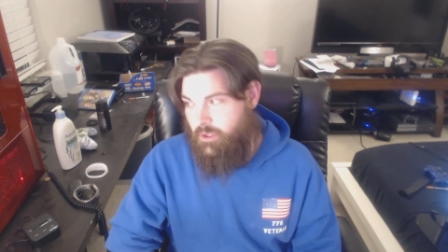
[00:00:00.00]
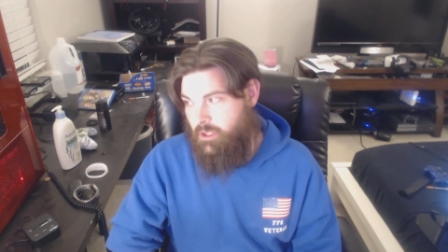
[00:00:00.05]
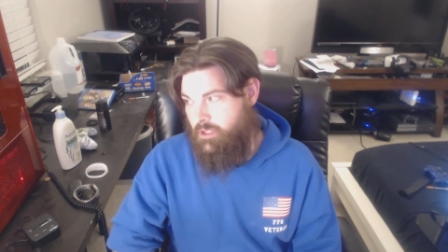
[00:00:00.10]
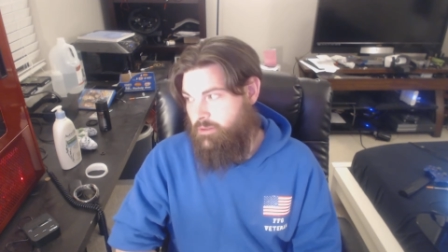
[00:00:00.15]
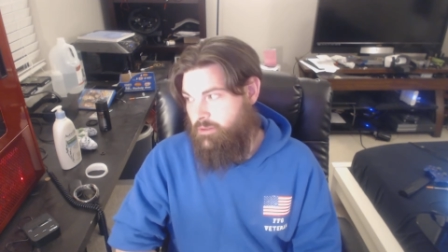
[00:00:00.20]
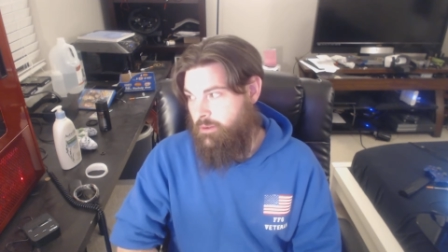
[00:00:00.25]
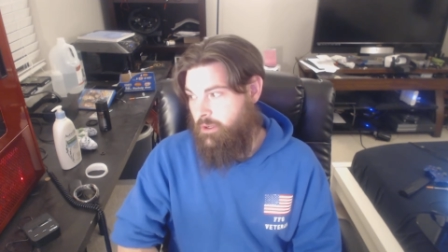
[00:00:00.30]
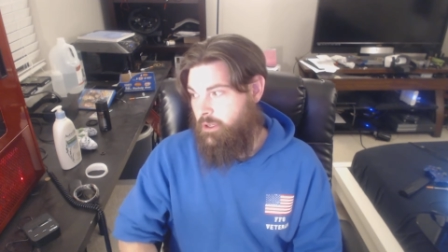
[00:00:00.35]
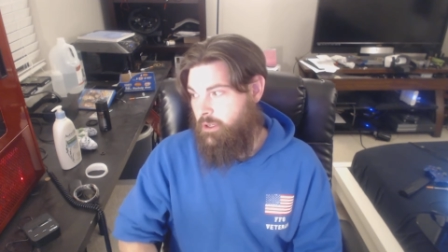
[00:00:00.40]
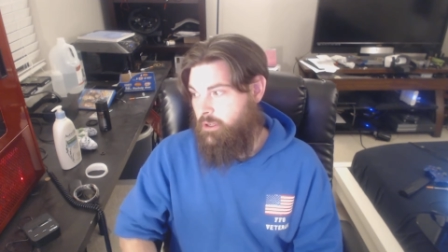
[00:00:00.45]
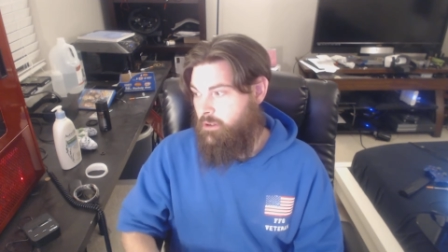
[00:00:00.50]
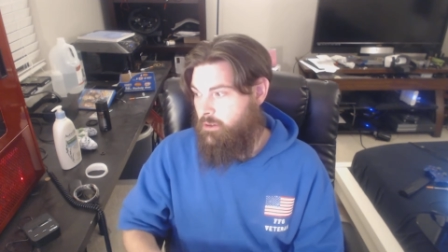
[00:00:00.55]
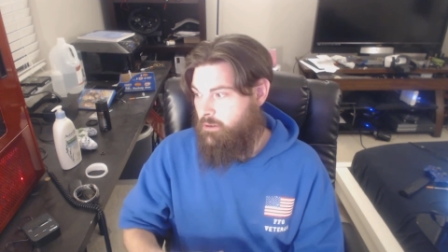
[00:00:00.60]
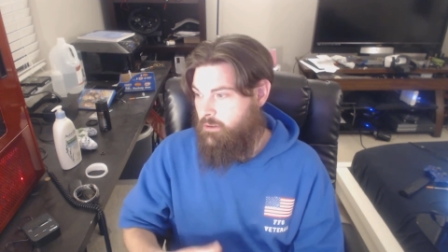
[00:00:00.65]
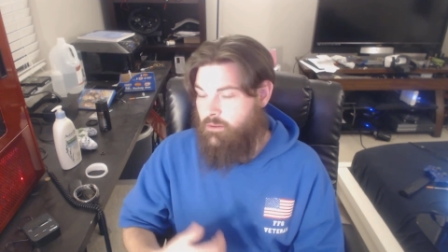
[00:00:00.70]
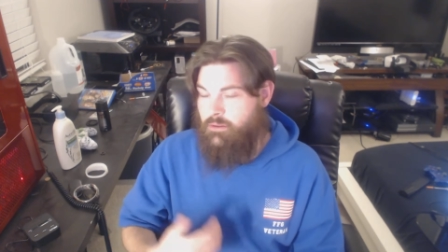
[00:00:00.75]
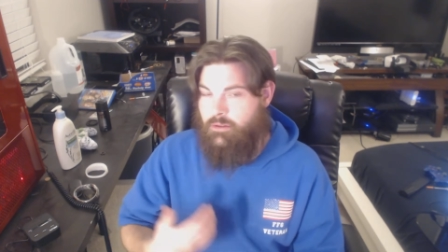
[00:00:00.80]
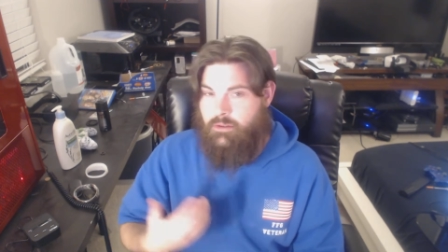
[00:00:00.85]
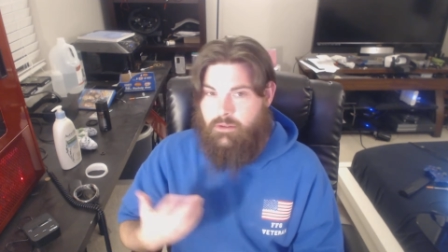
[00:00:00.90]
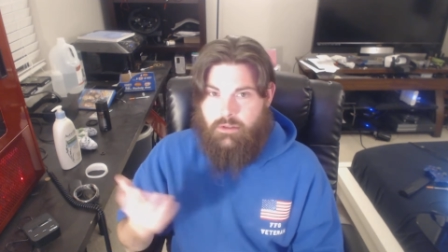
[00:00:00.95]
That's what I
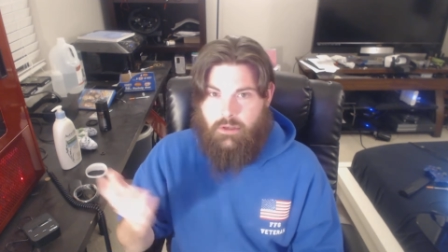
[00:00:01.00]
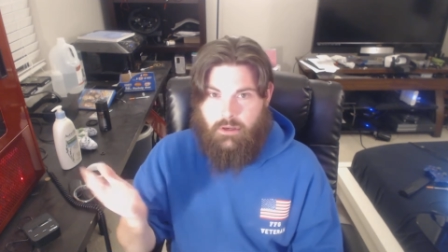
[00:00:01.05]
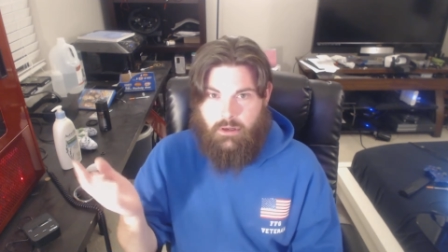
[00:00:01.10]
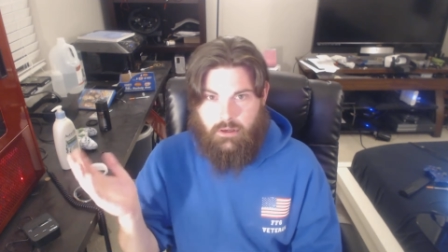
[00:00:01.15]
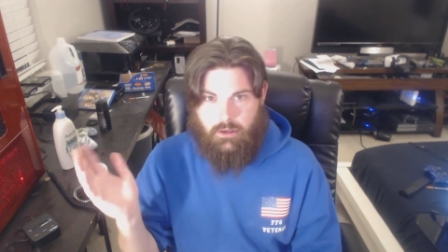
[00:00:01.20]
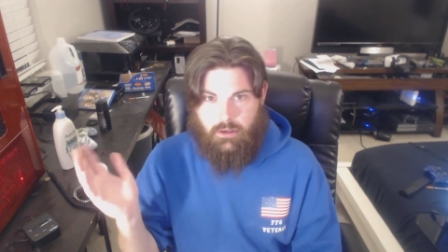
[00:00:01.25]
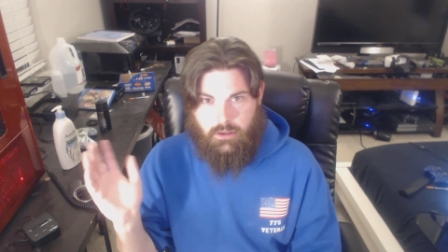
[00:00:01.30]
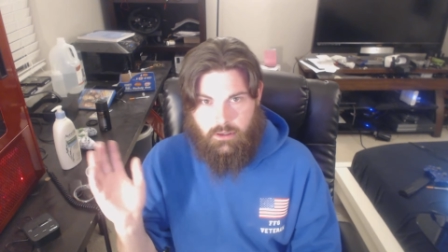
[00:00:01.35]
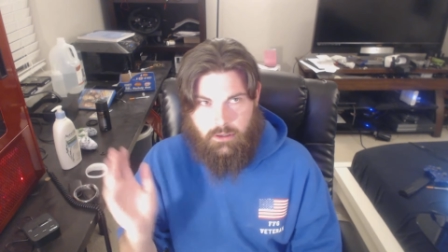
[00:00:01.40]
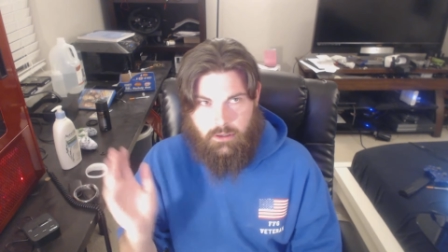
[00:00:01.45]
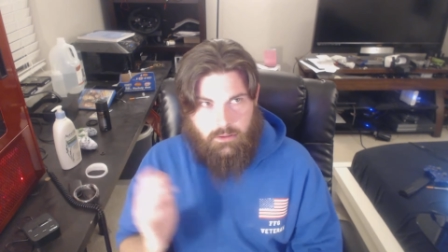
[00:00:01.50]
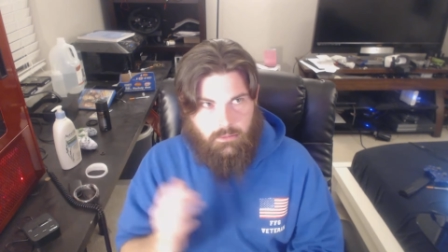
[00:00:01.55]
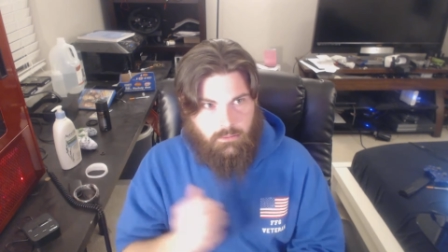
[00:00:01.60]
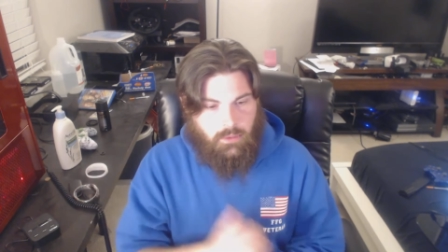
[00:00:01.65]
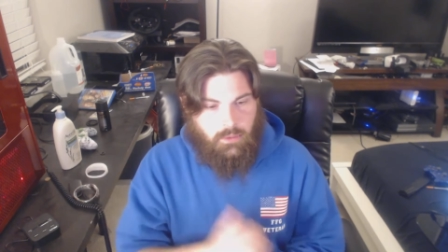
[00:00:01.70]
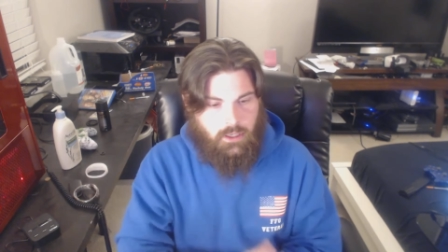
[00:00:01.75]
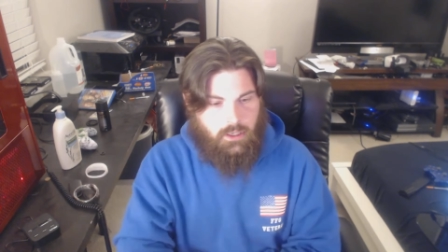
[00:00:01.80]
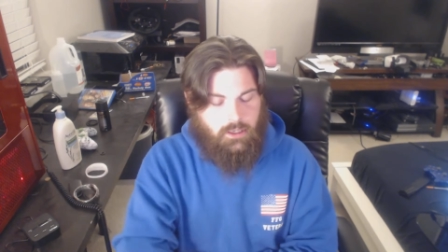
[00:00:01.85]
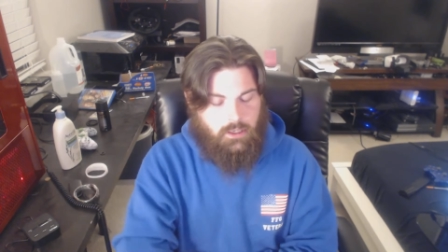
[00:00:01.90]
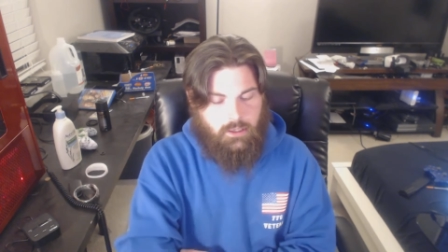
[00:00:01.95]
used on
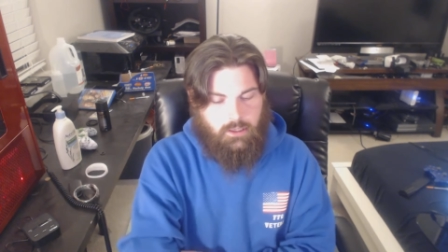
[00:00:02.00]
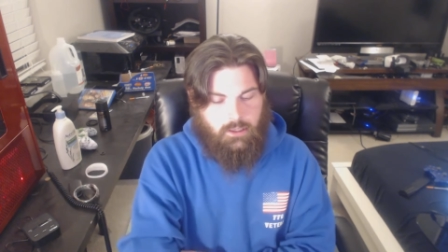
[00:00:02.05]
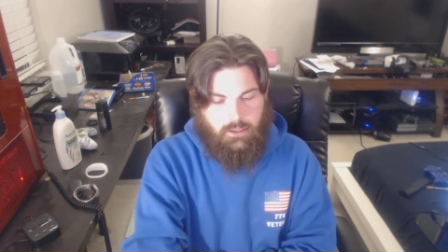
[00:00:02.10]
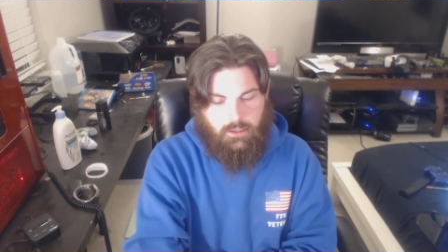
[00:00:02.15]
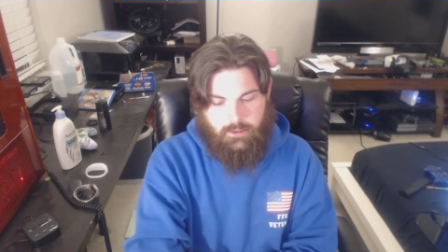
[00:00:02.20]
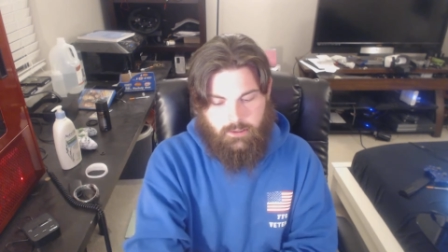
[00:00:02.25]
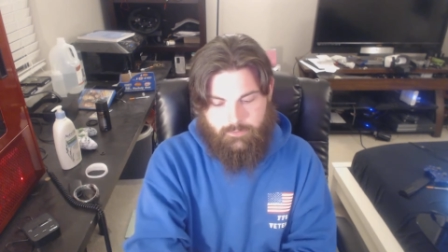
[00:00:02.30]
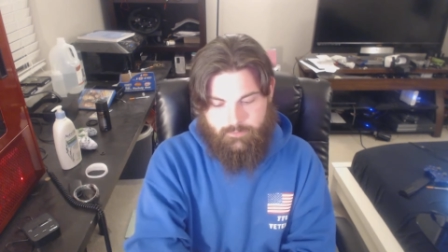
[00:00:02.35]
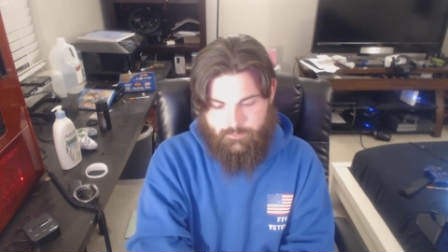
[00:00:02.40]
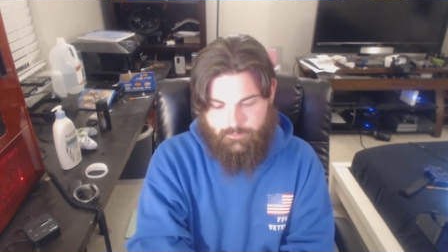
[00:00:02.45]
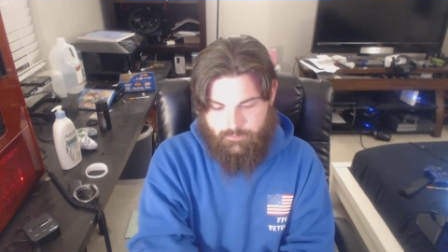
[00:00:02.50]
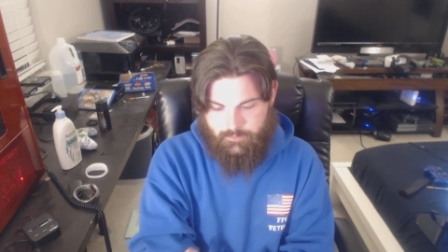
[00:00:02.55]
my uh,